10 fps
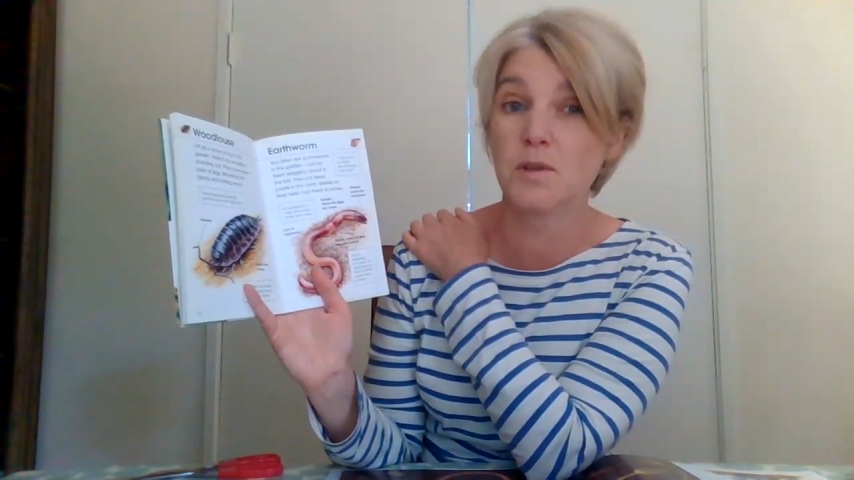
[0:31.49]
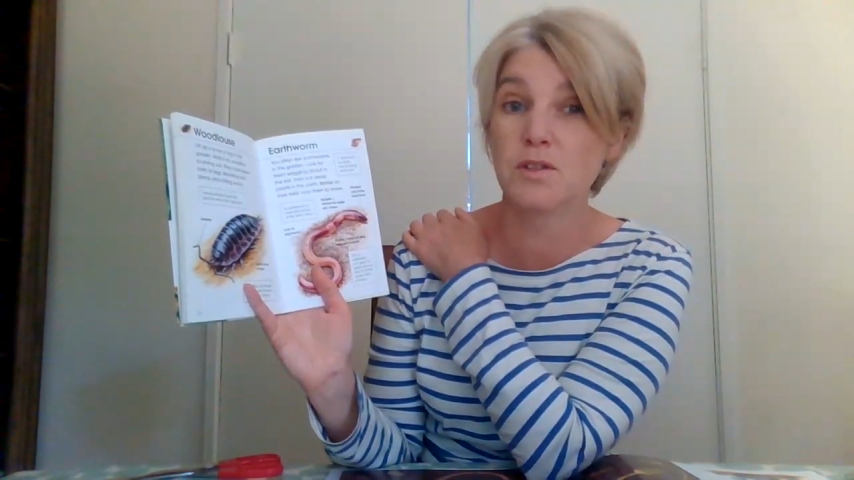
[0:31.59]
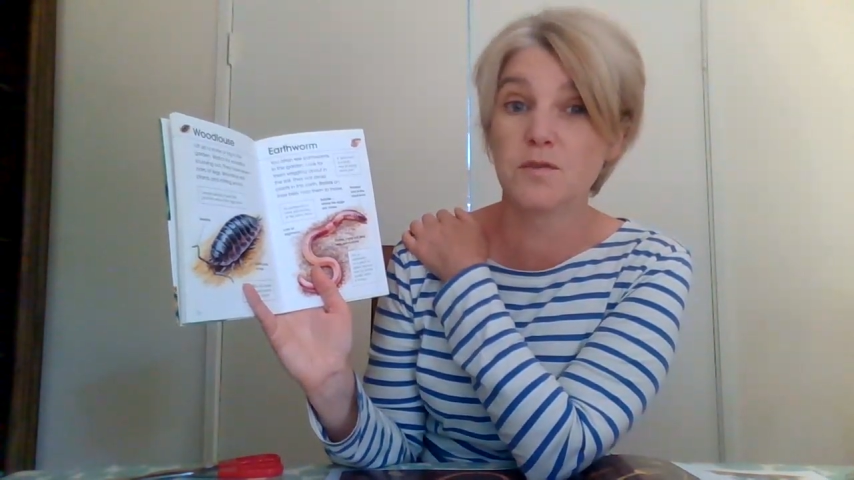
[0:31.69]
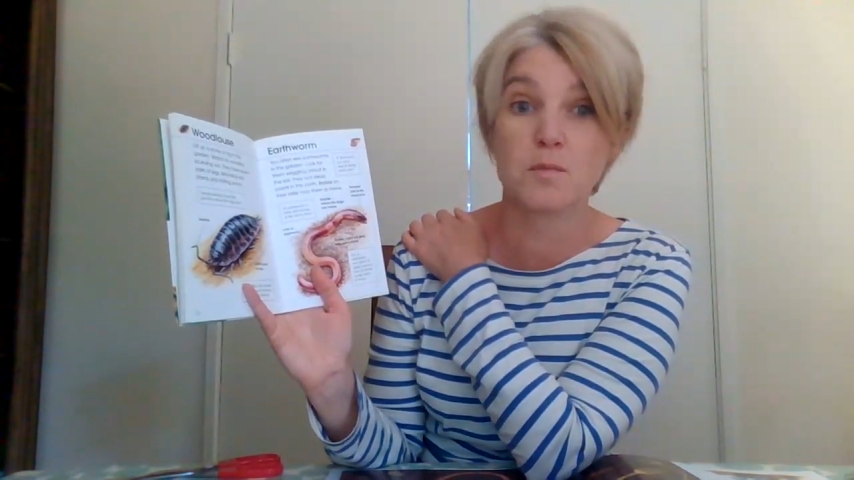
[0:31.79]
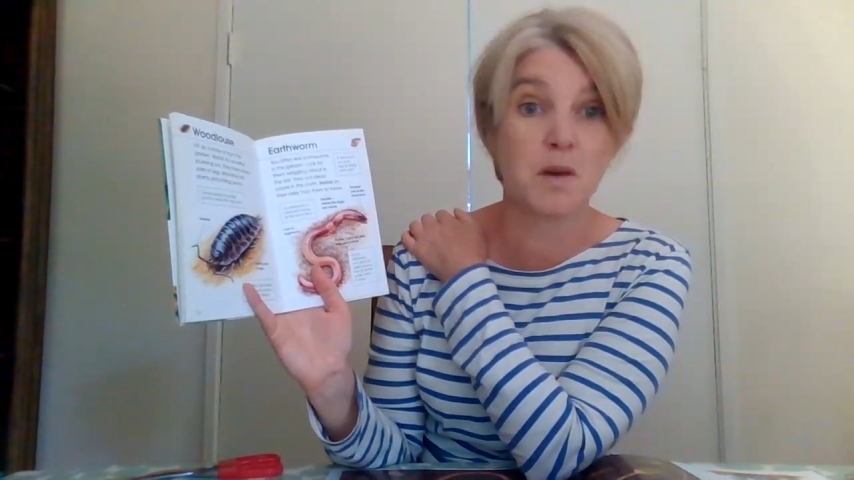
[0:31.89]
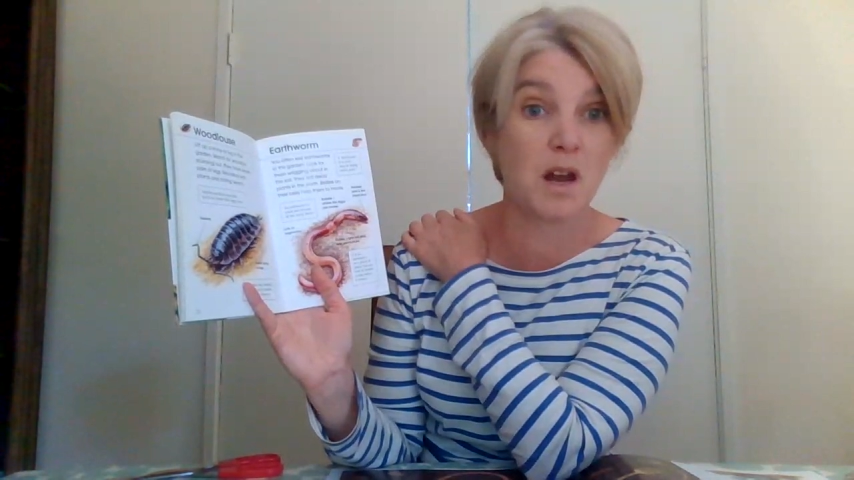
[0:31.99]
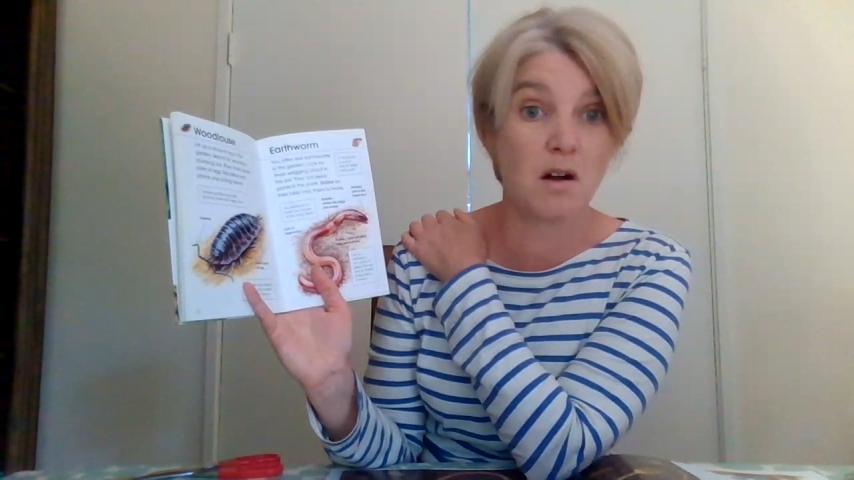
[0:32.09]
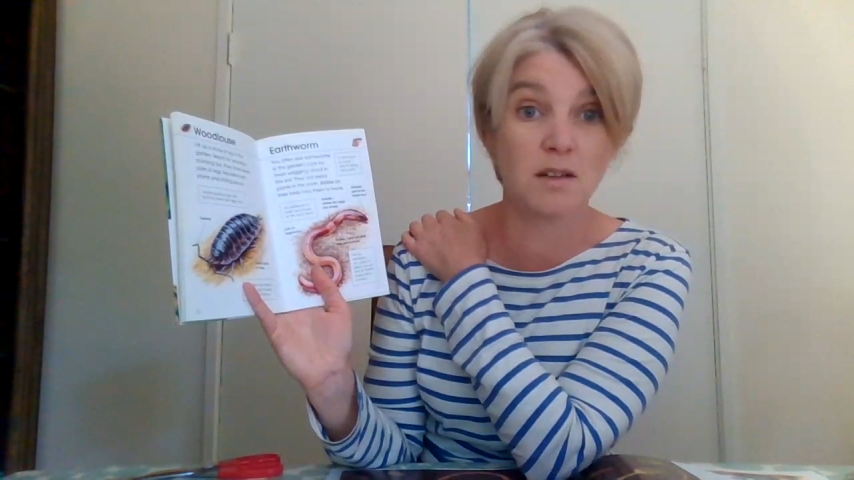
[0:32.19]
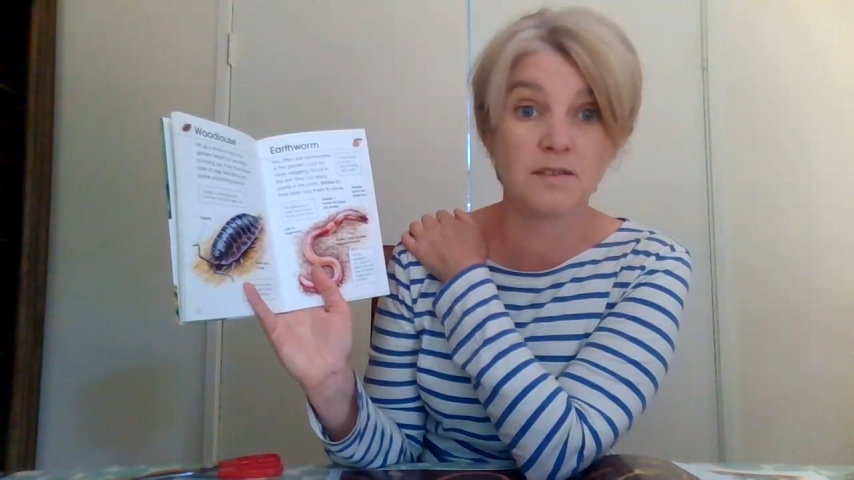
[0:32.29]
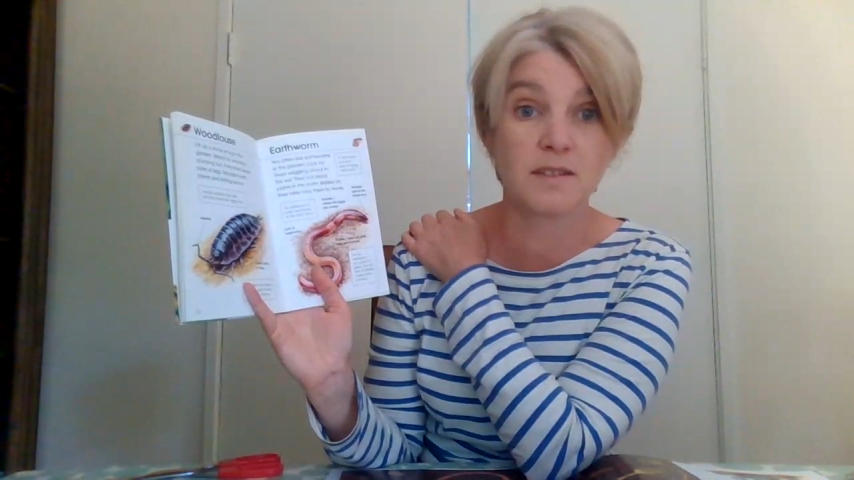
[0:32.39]
beautiful
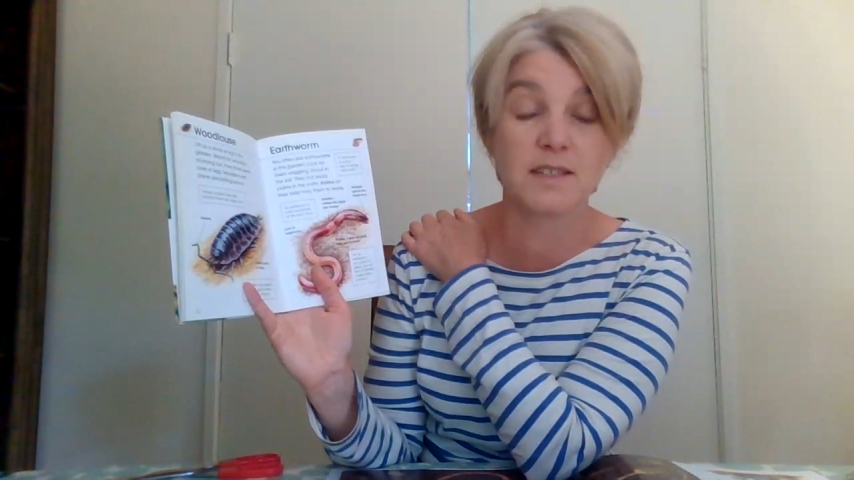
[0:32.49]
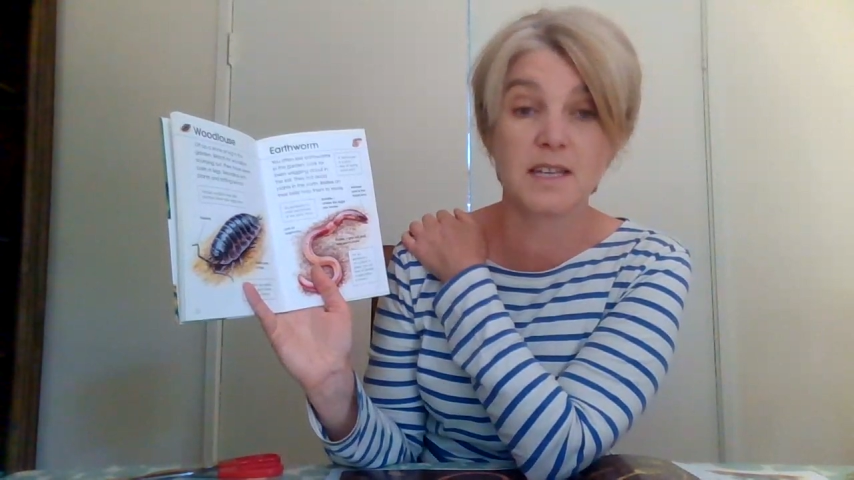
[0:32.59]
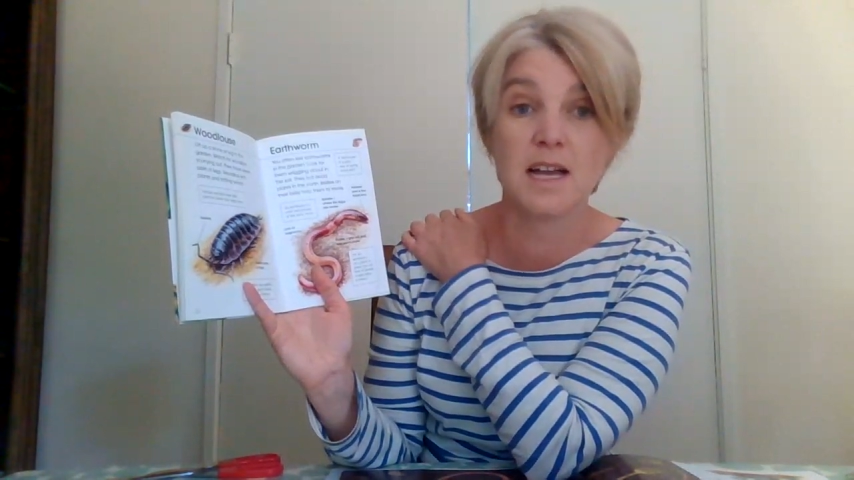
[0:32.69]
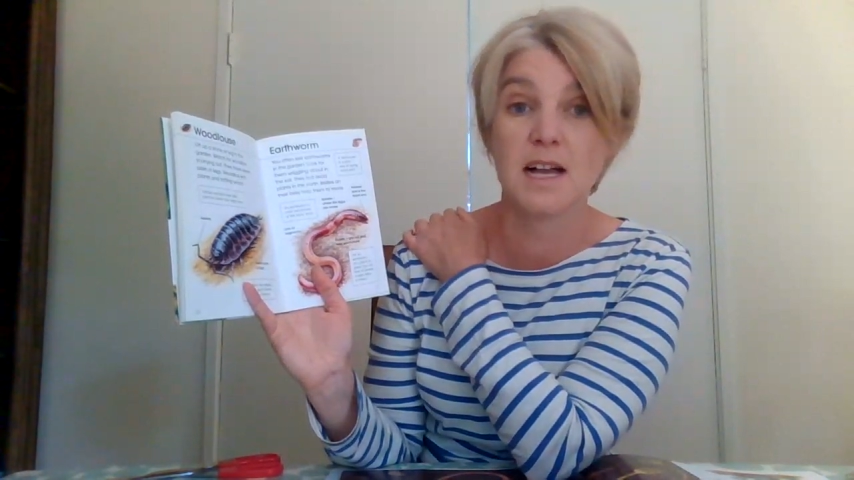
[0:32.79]
plants